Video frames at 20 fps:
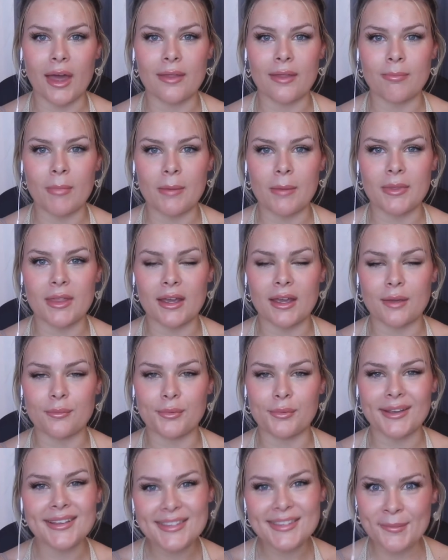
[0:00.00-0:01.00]
and maybe they could
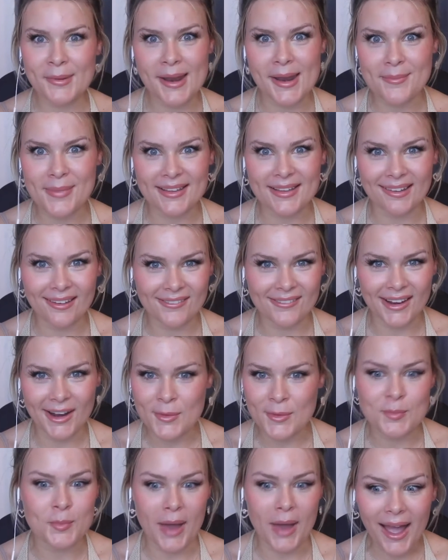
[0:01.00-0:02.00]
bring someone like Pascal
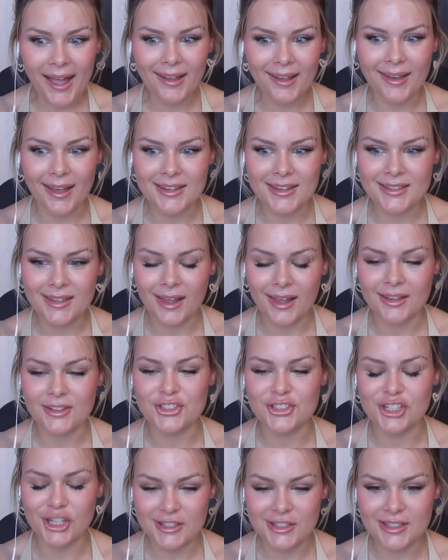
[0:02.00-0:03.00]
Wehrlein back. #
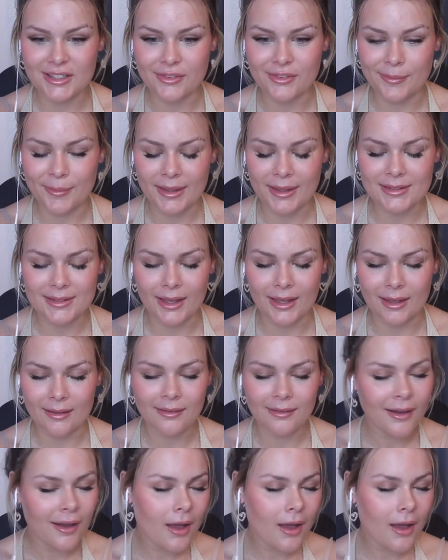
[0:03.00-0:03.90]
justice for Pascal.